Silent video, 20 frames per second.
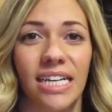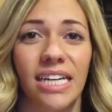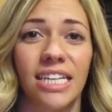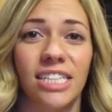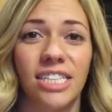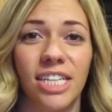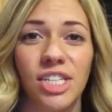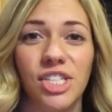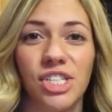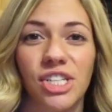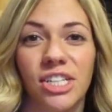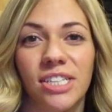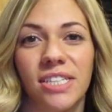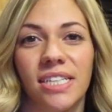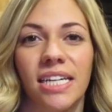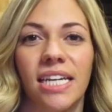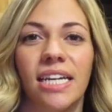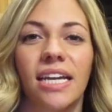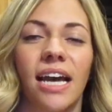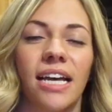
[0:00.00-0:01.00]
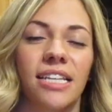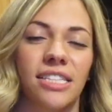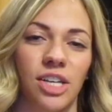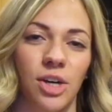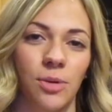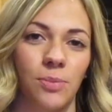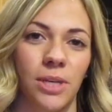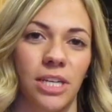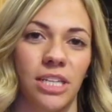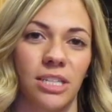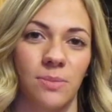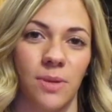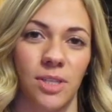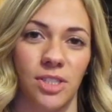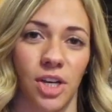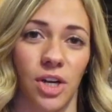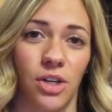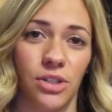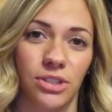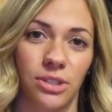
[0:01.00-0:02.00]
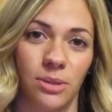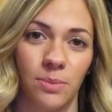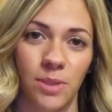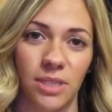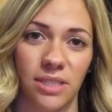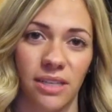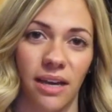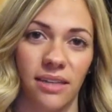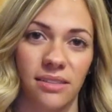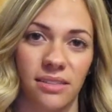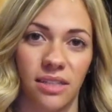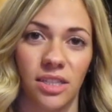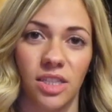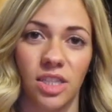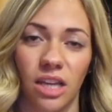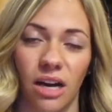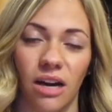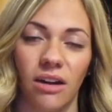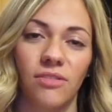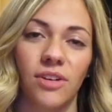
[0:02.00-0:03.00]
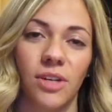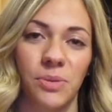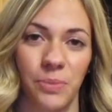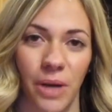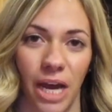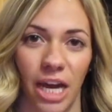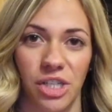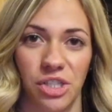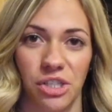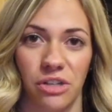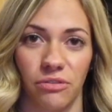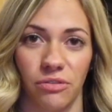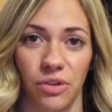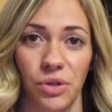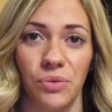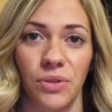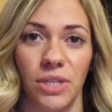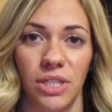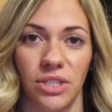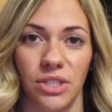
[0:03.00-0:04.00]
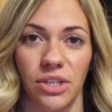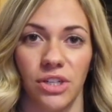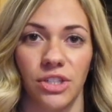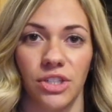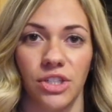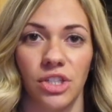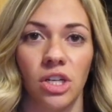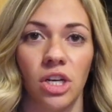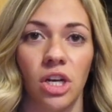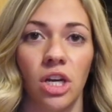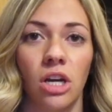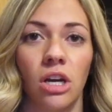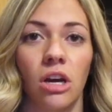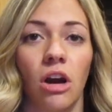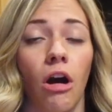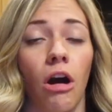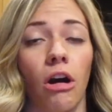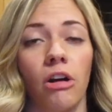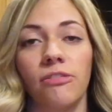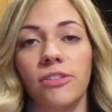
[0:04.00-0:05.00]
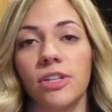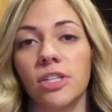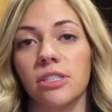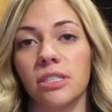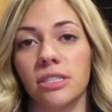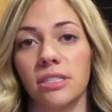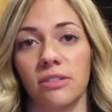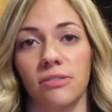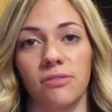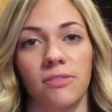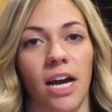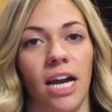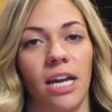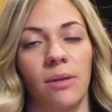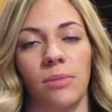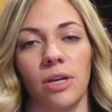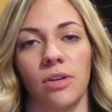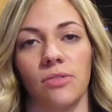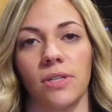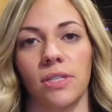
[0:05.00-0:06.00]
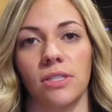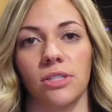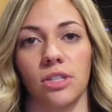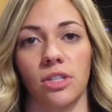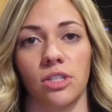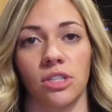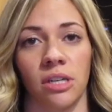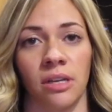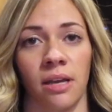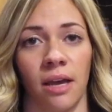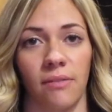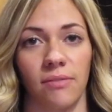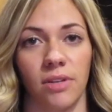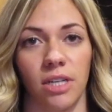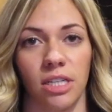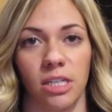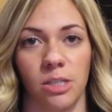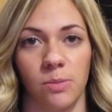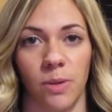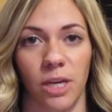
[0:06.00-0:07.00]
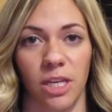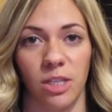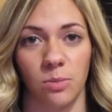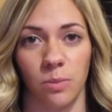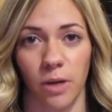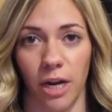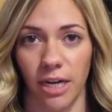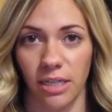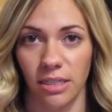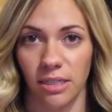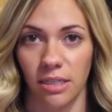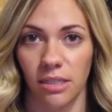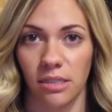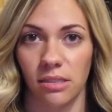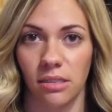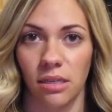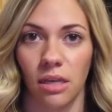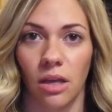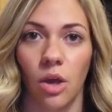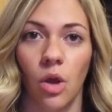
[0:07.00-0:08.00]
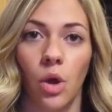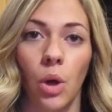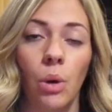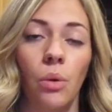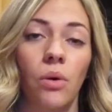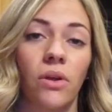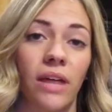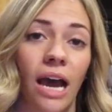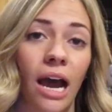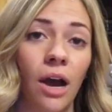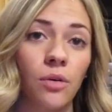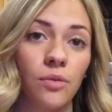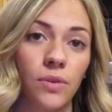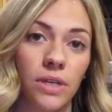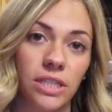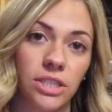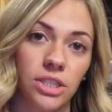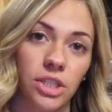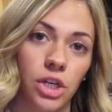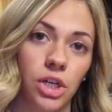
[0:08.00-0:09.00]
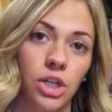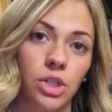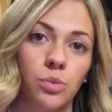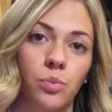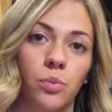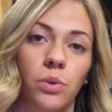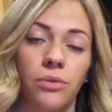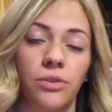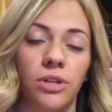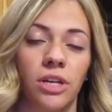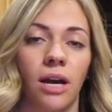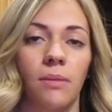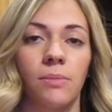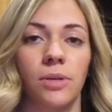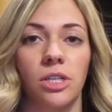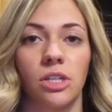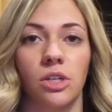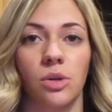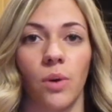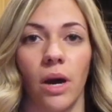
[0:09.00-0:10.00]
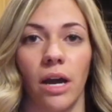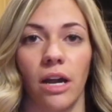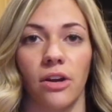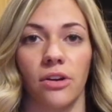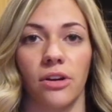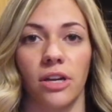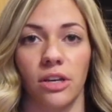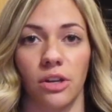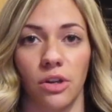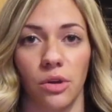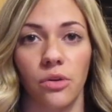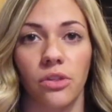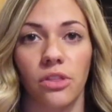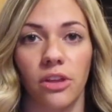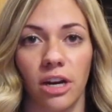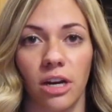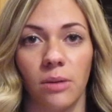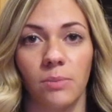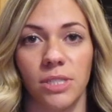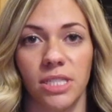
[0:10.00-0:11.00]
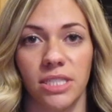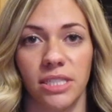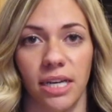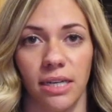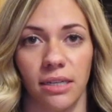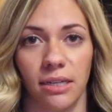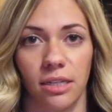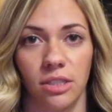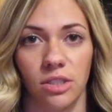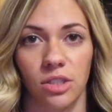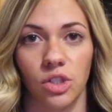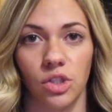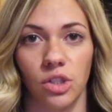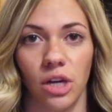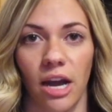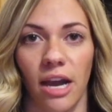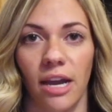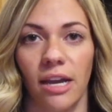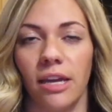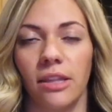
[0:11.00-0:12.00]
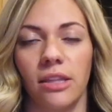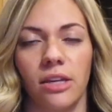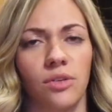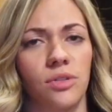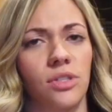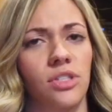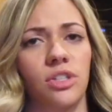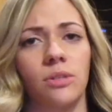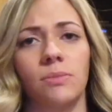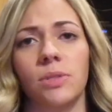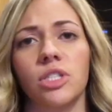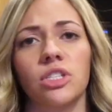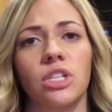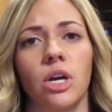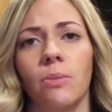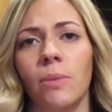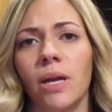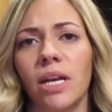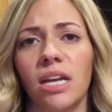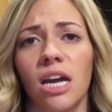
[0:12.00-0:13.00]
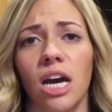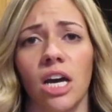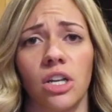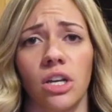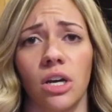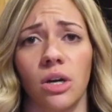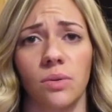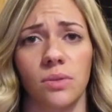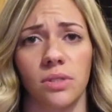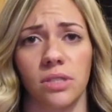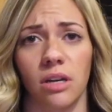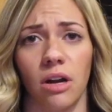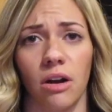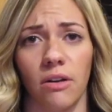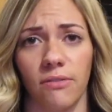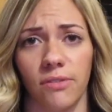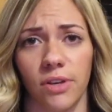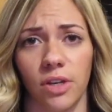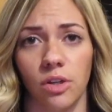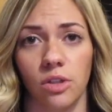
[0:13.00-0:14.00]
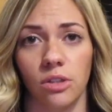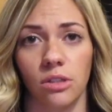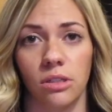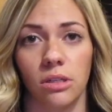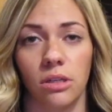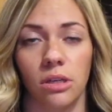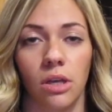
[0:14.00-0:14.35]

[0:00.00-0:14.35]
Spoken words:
Additionally, SLPs must also possess a love and passion for research. Our field is defined by research and evidence-based practice. Without research, we would not be acquiring new therapy techniques to try, and there would still be so many unknowns in our field.